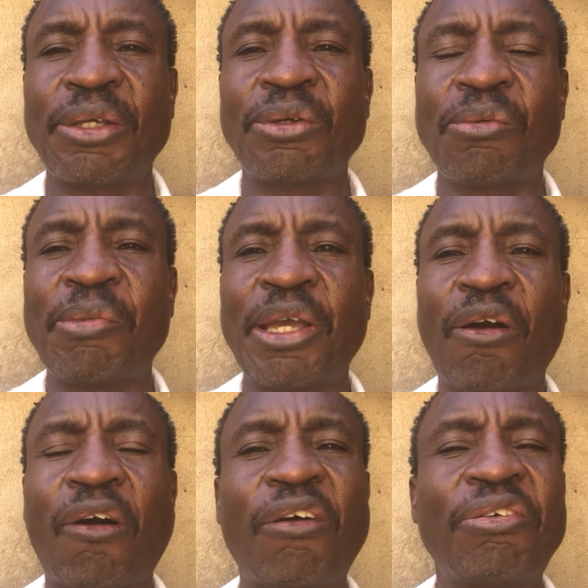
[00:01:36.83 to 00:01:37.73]
You may
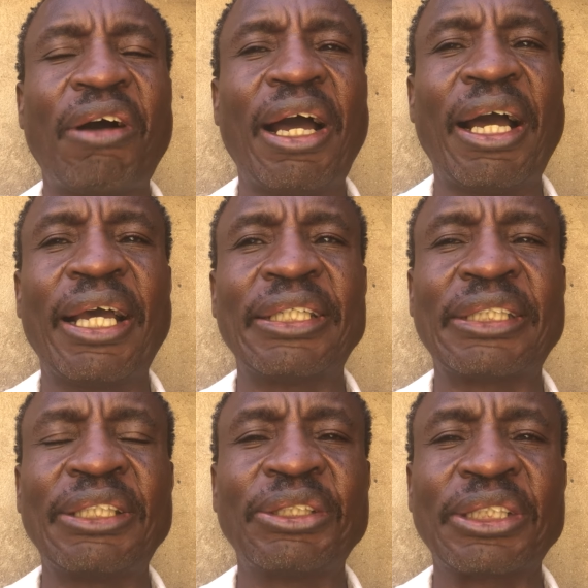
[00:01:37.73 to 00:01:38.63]
offer
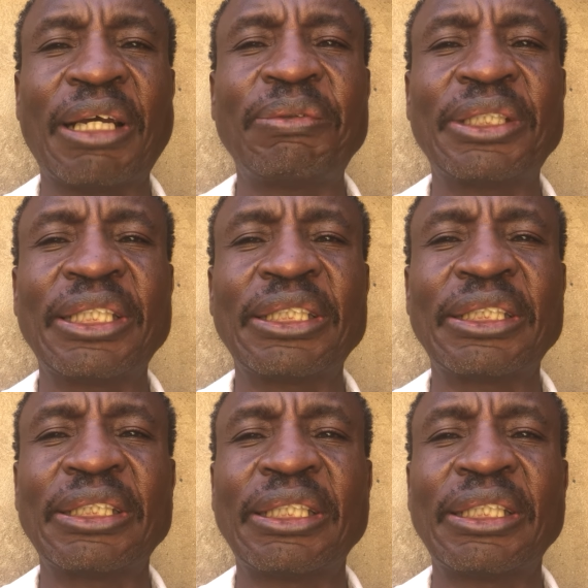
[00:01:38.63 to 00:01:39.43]
essential services,